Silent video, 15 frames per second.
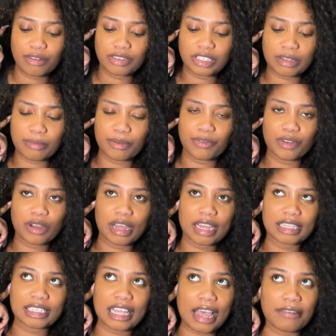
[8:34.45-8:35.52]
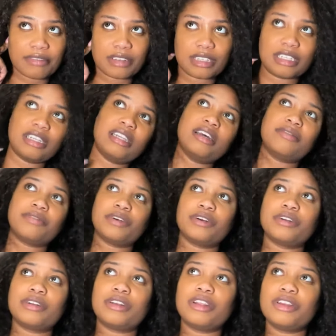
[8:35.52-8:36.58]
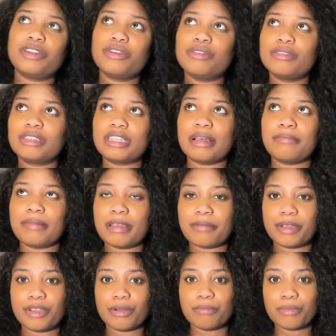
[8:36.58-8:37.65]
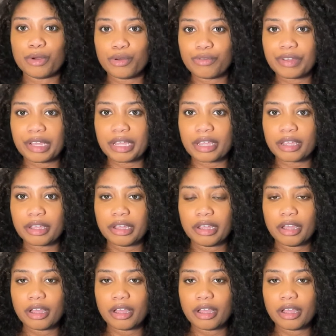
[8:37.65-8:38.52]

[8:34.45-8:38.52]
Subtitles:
Some of you guys have to deliver the news that maybe you're moving